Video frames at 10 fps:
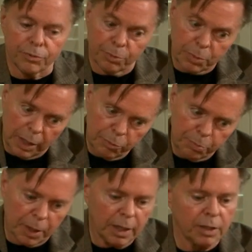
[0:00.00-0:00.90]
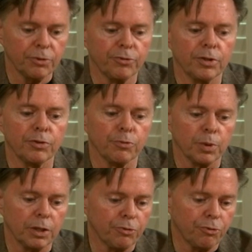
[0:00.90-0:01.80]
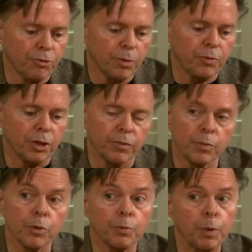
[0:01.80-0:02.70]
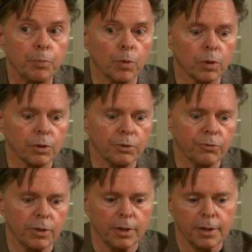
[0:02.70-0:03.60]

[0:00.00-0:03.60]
sometimes behind-the-scenes relationships, even with reporters,